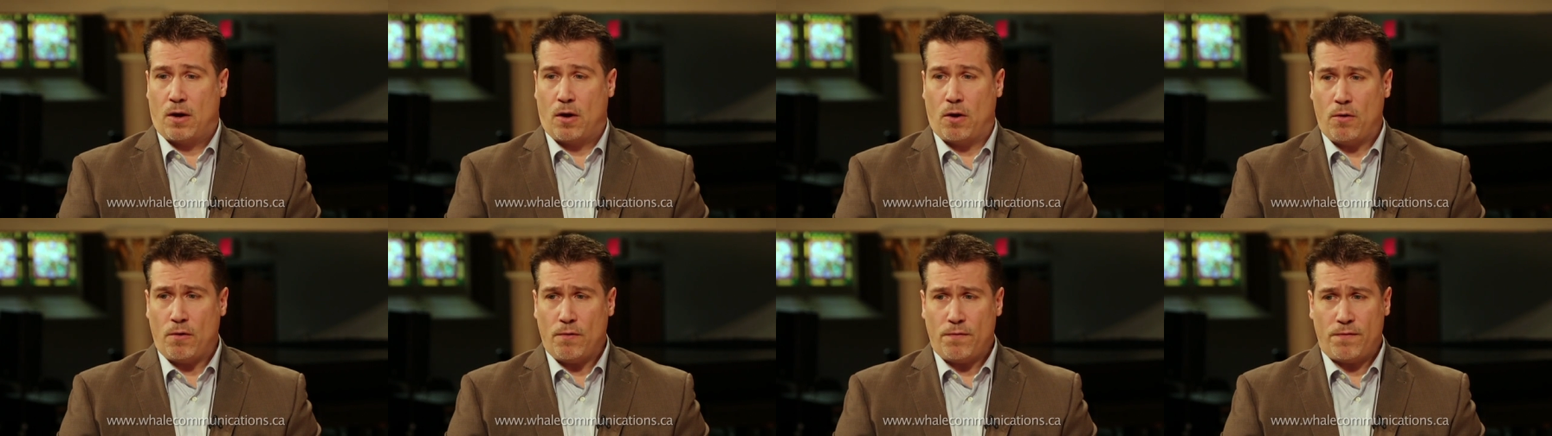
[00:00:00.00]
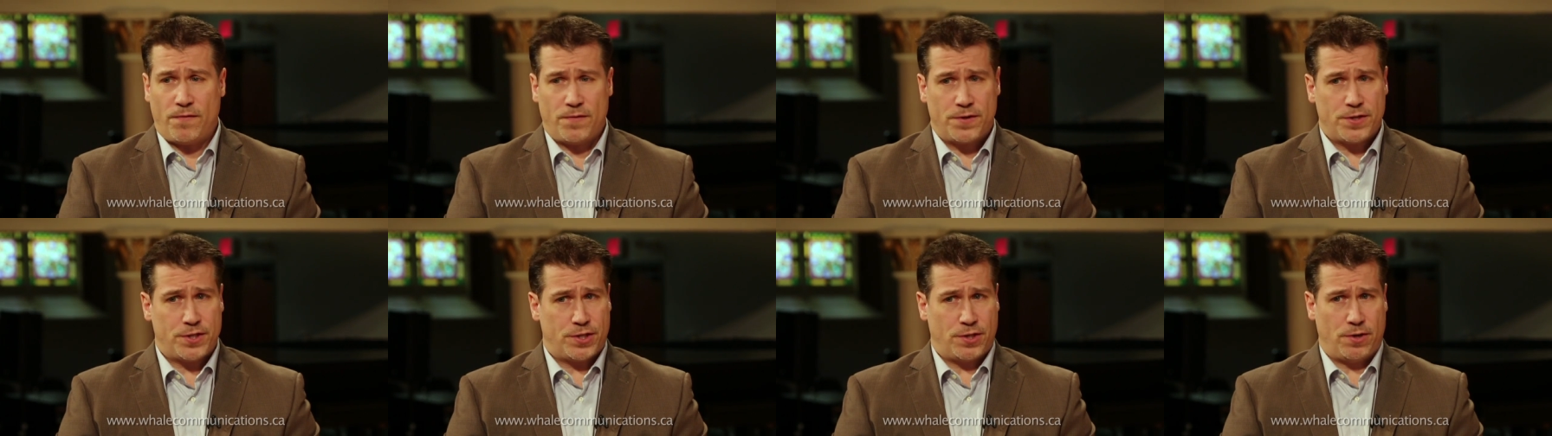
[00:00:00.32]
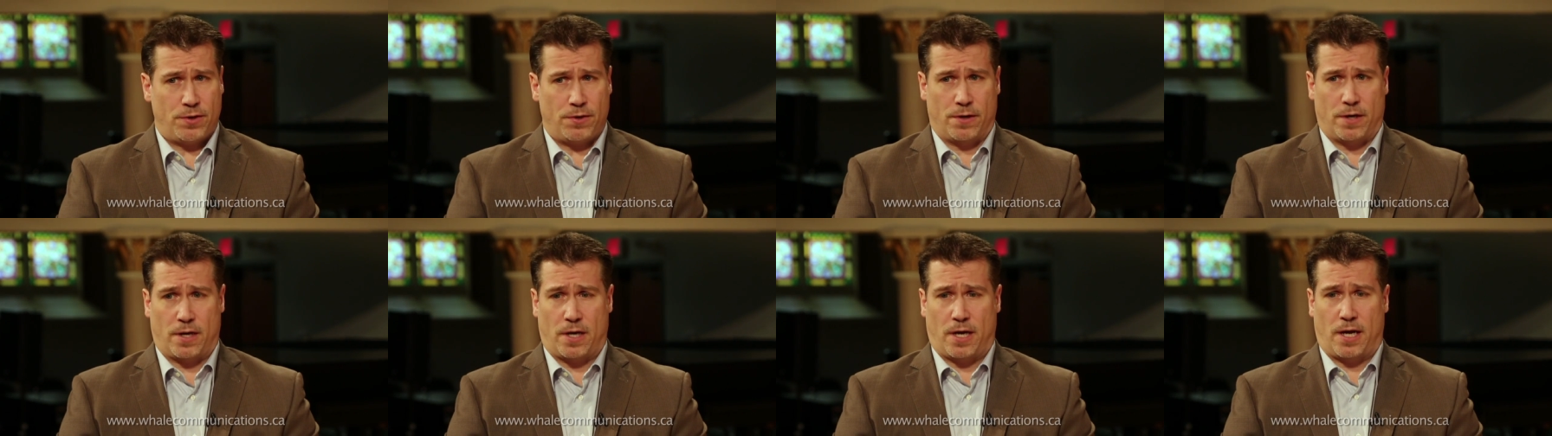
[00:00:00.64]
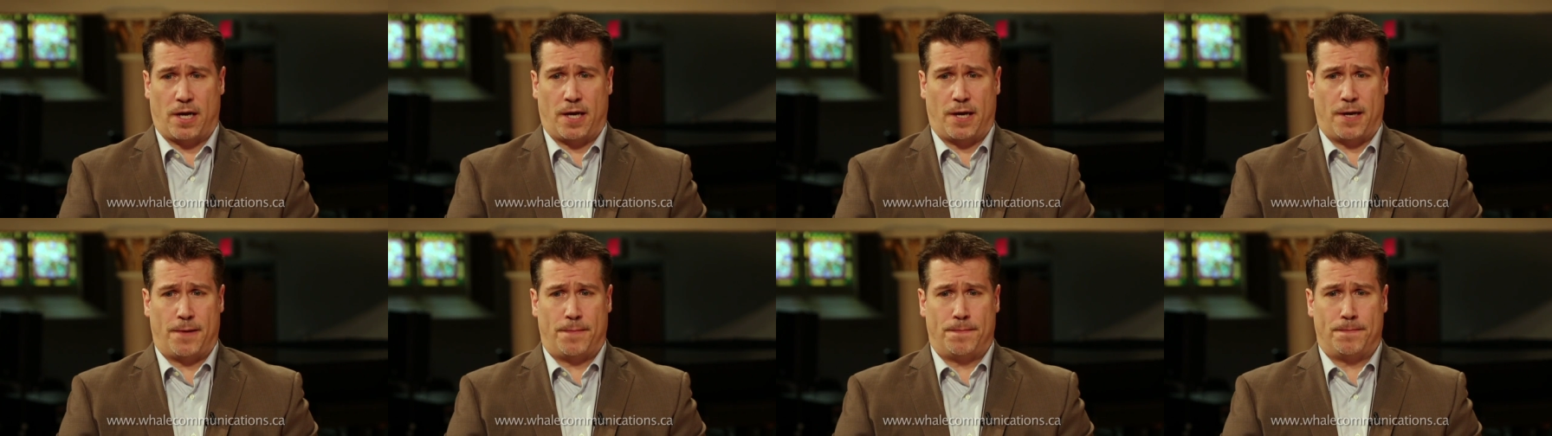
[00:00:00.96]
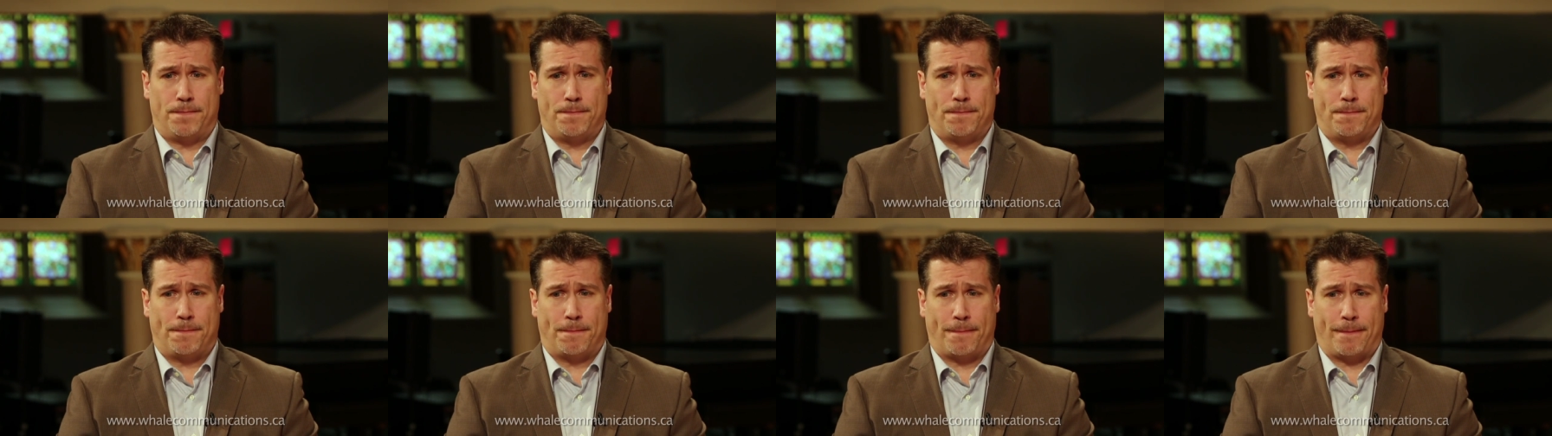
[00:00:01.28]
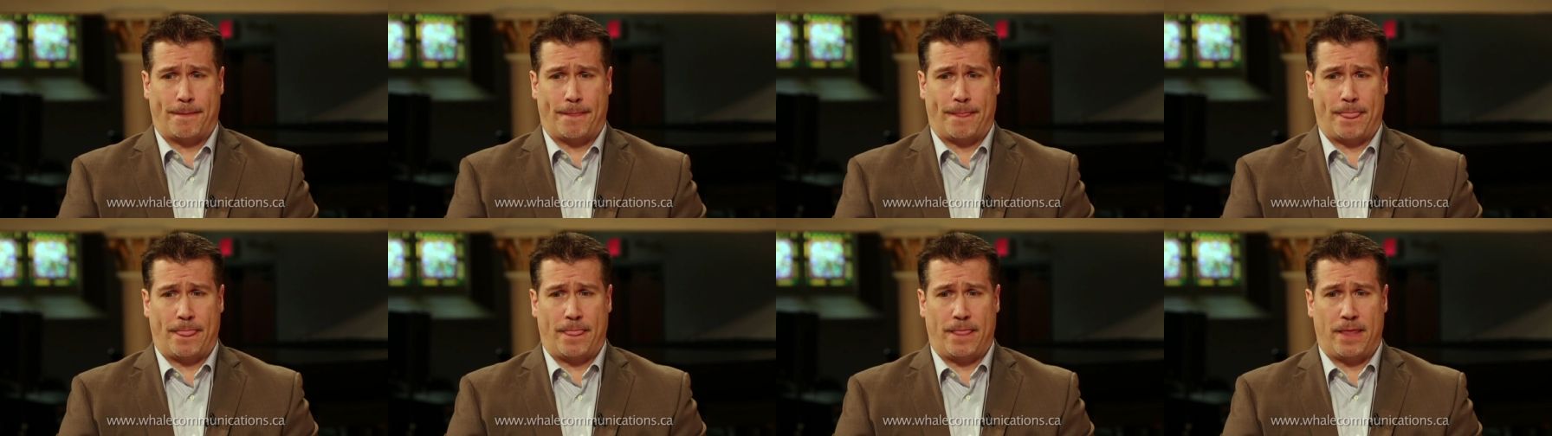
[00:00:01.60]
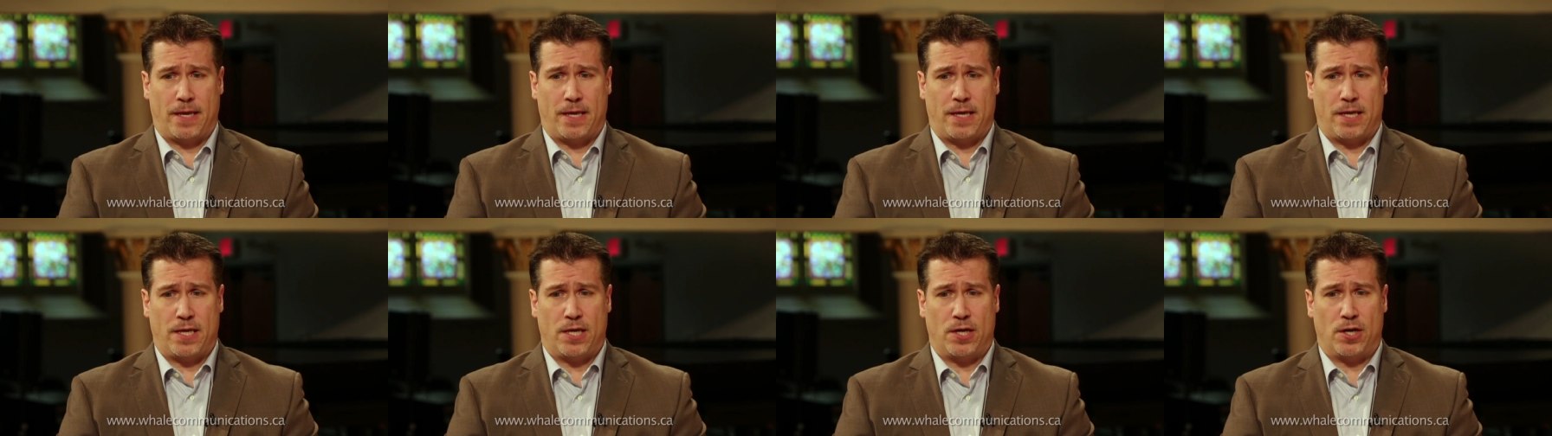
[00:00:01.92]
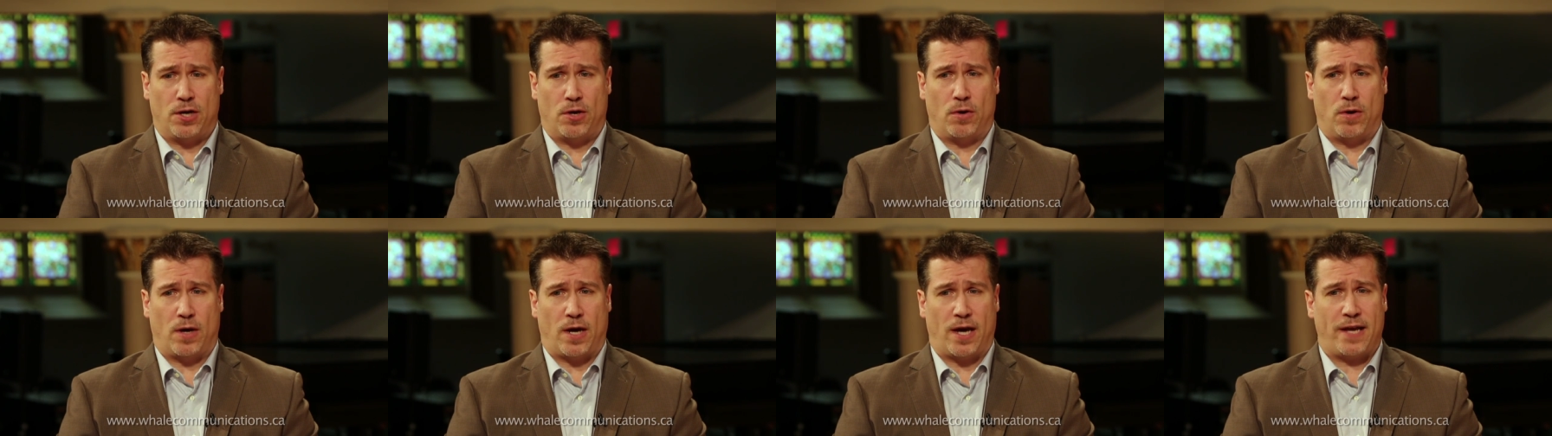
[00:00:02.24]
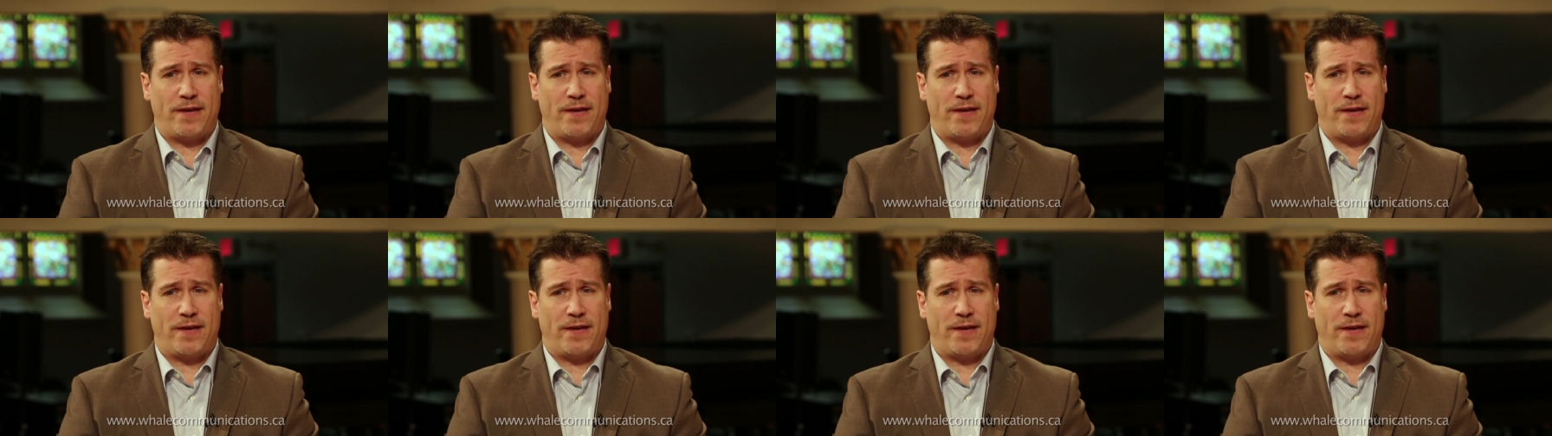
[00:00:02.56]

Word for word: Oh, for sure. Um, you know,